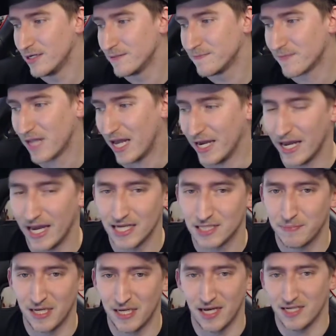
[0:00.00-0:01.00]
I guess
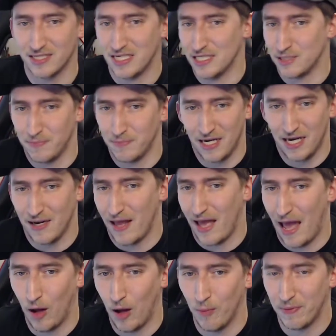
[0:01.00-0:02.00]
because he's been
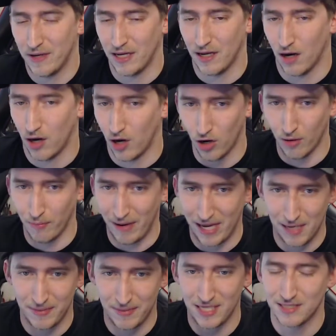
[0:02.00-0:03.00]
helping her
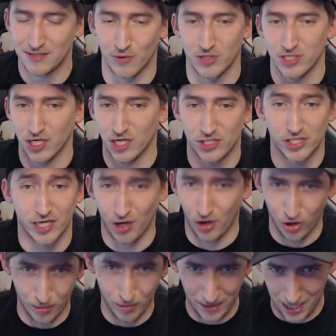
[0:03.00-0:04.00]
babies or touching
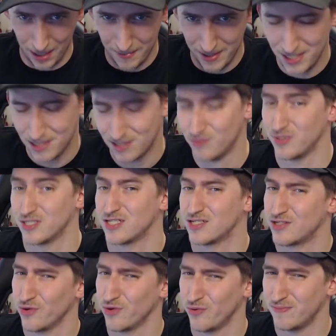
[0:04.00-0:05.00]
her babies, which is
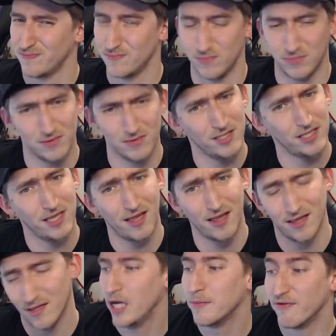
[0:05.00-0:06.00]
still ugh,
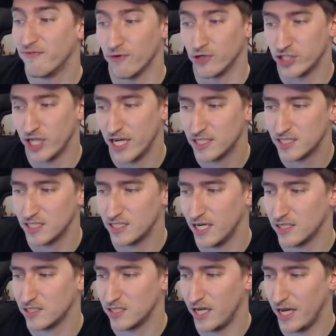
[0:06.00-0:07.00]
before chasing
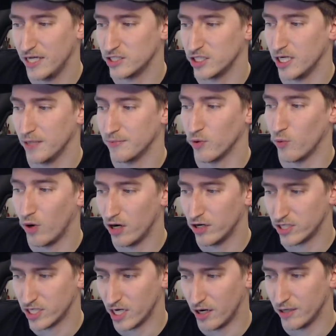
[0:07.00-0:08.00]
Tess and AJ up the water
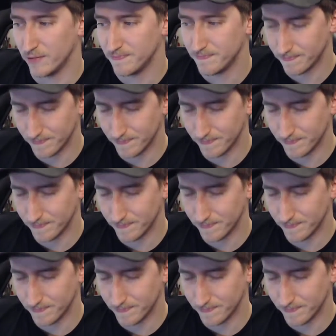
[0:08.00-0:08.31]
tower.